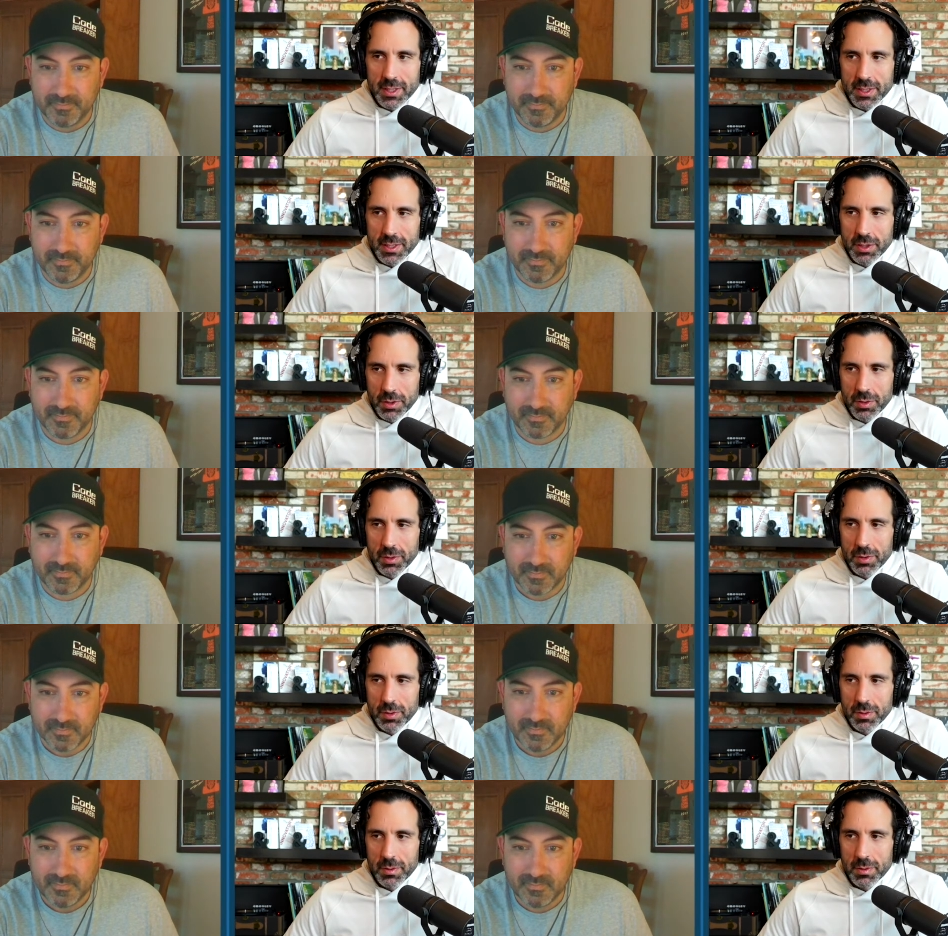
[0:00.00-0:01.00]

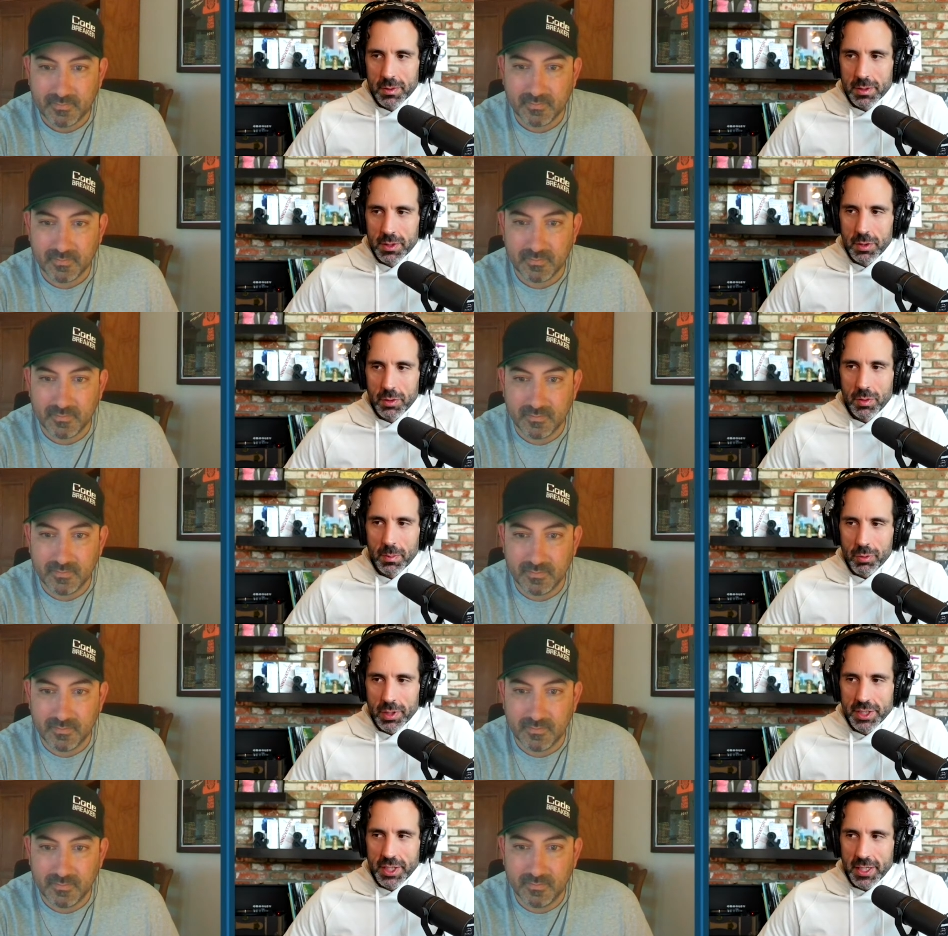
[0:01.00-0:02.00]
Speaker 1: to
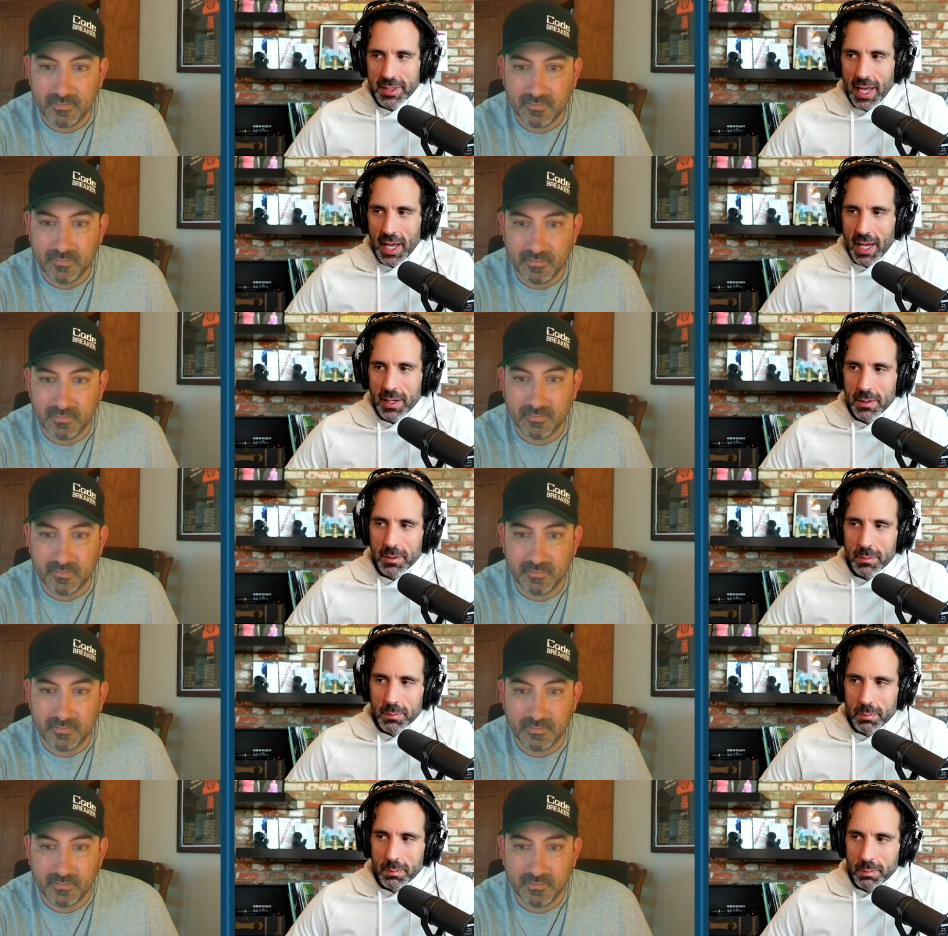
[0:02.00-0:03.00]
appreciate that
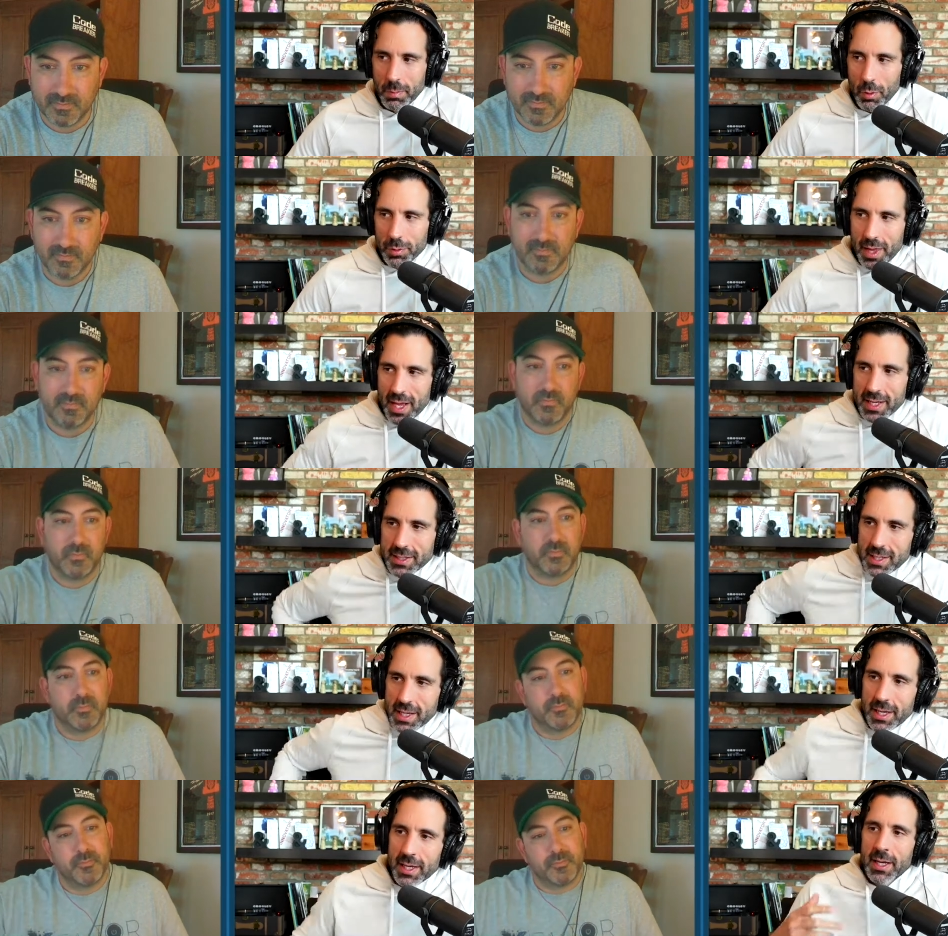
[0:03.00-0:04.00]
both as
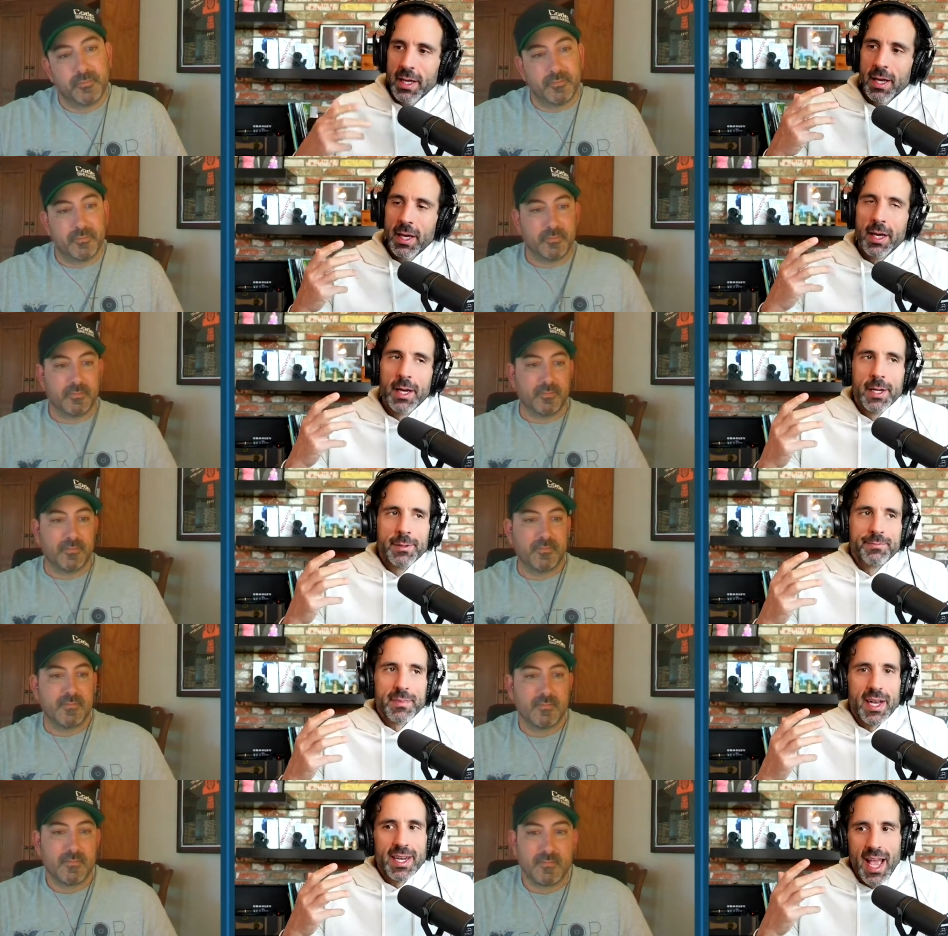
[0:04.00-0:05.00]
an
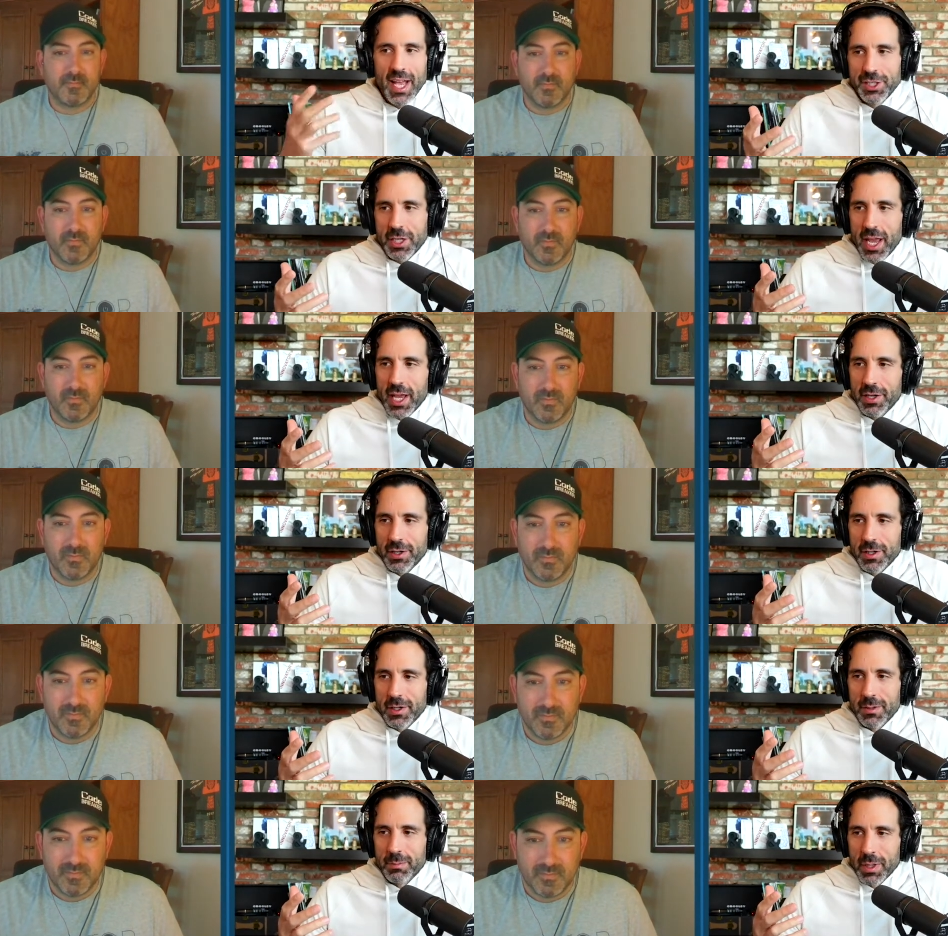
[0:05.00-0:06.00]
educator,
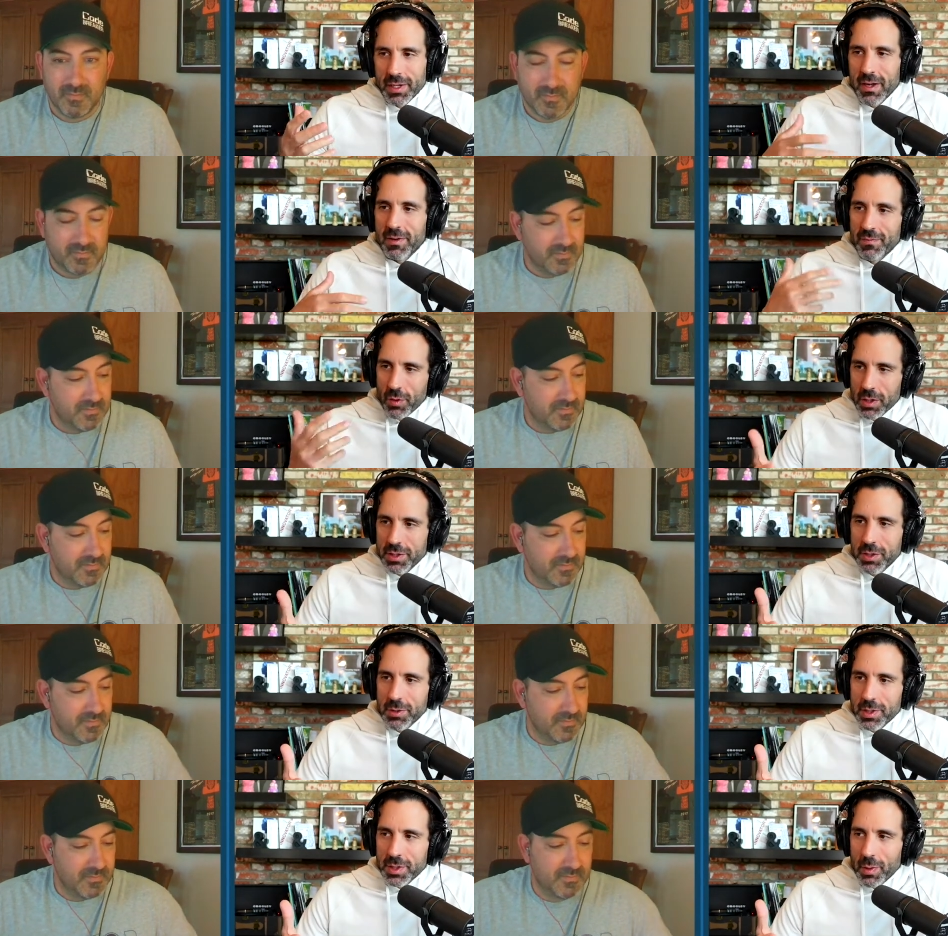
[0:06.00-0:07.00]
but for our
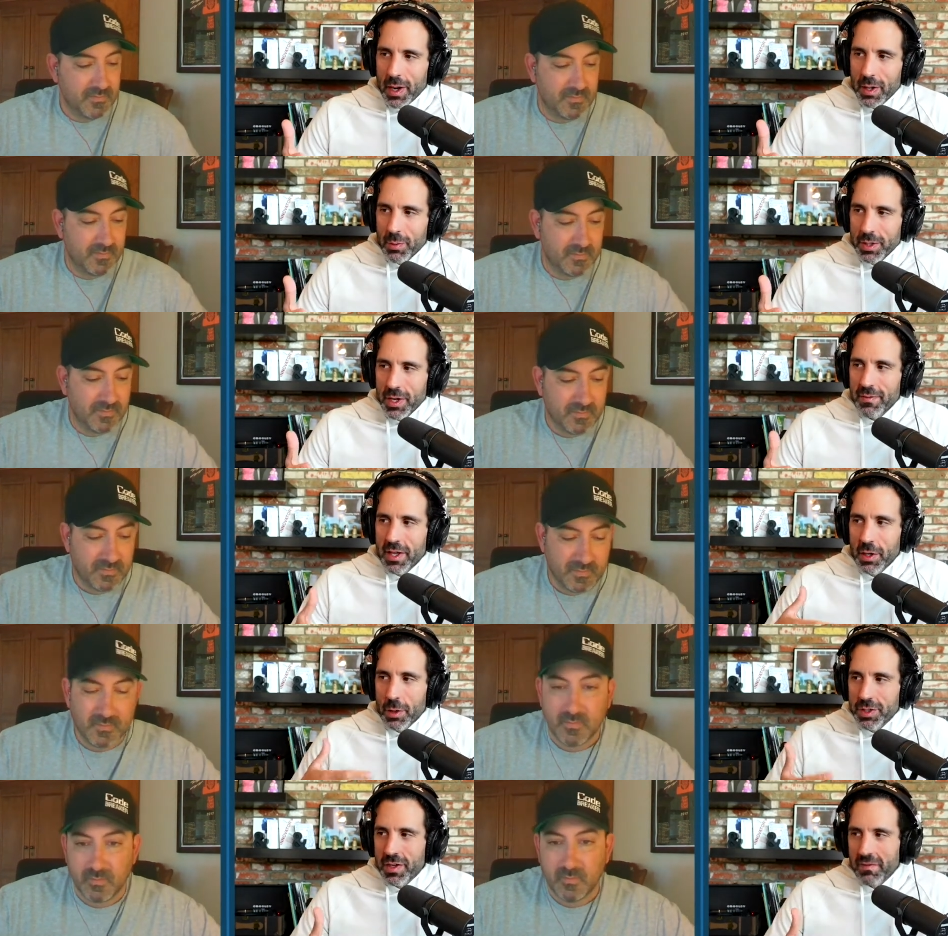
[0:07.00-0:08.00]
students, right? When you have that
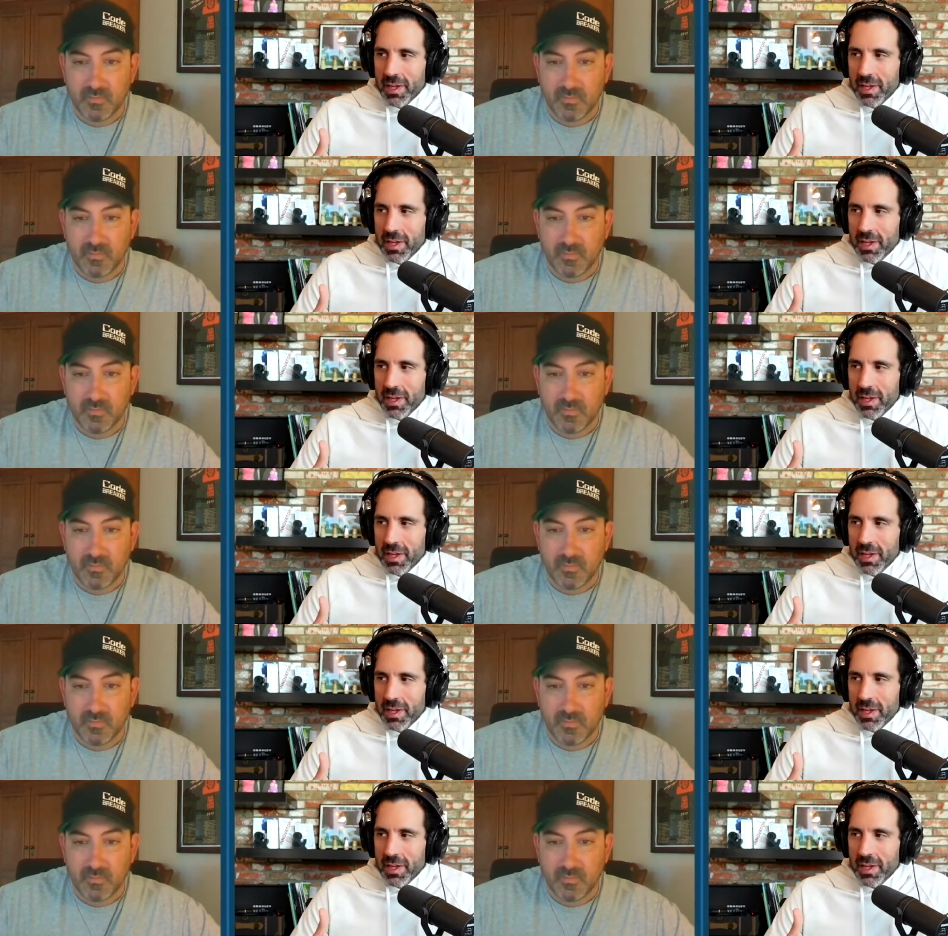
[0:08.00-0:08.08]
notion of